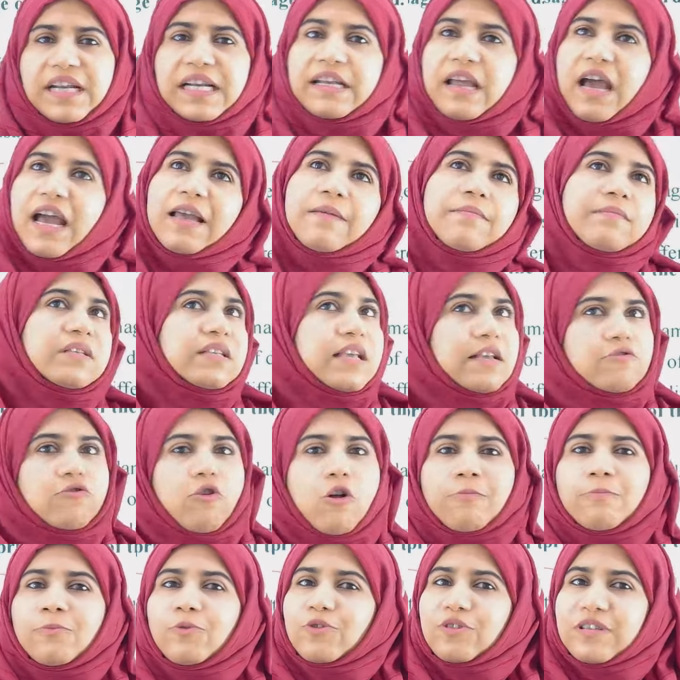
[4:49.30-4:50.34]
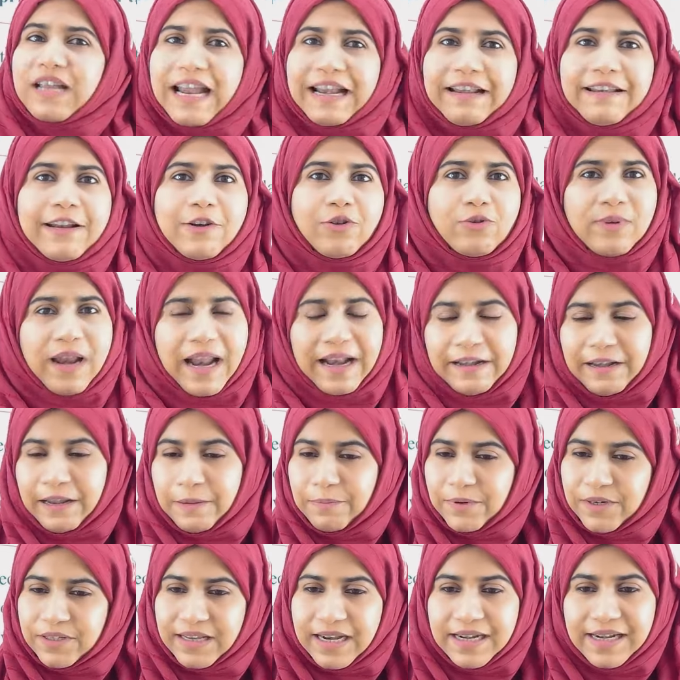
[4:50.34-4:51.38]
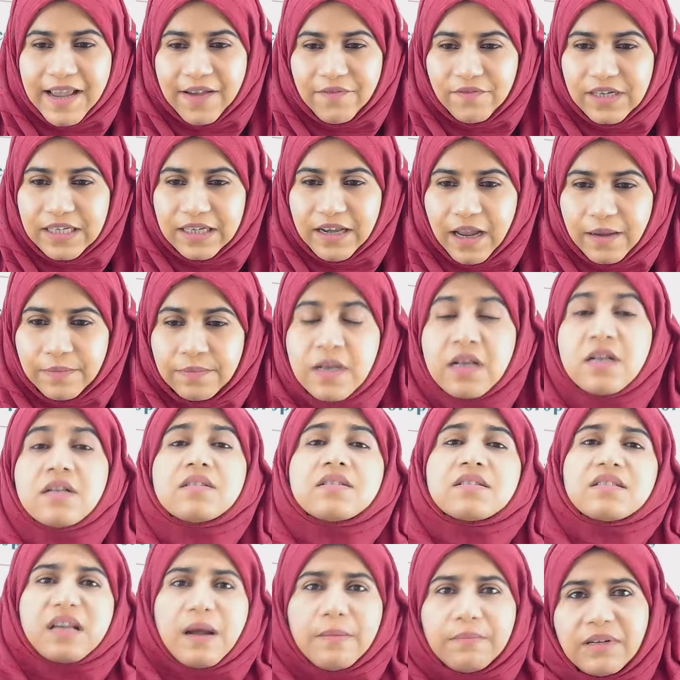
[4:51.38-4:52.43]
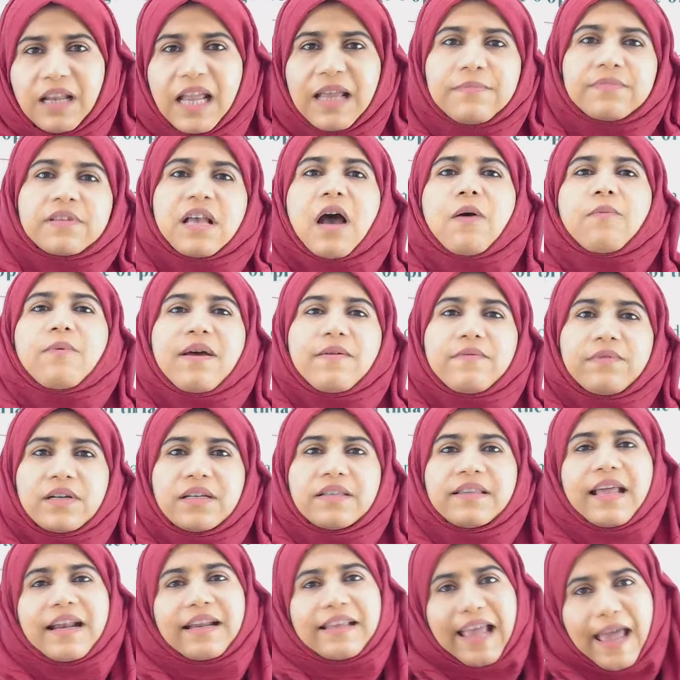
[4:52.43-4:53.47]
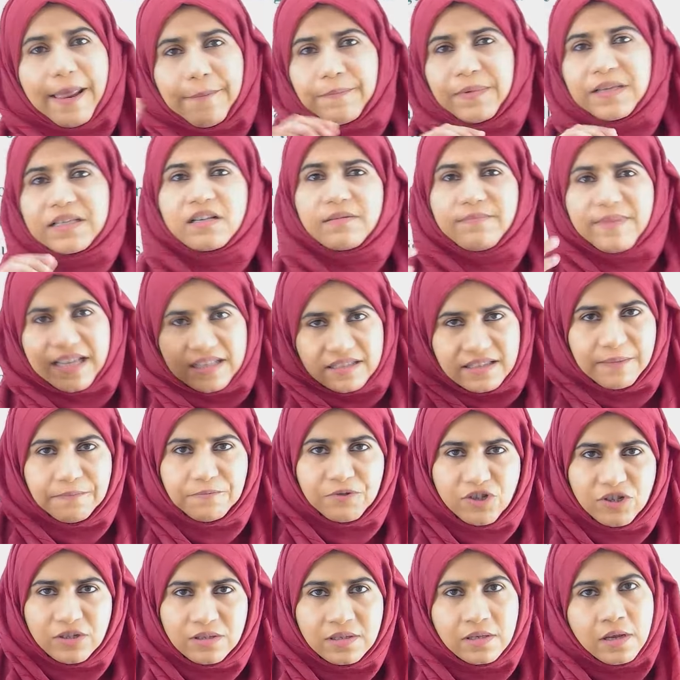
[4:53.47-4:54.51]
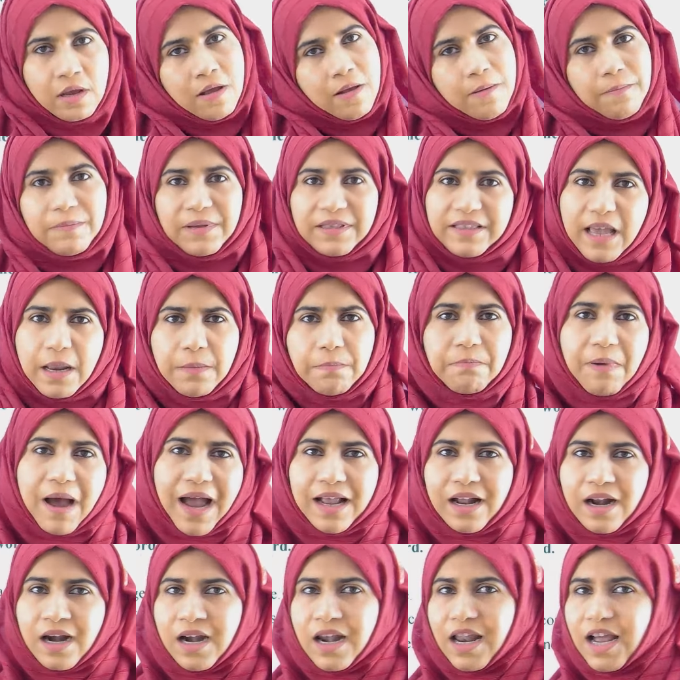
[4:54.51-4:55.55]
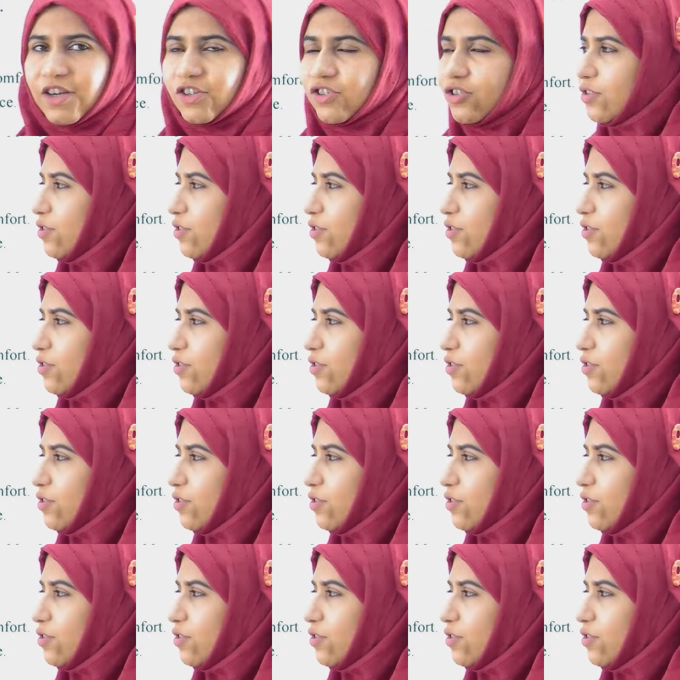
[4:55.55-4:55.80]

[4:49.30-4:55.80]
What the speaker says: time? Yes, almost 80 to 90% every time. Sometimes, however, there can be some exceptions, but then by and large, this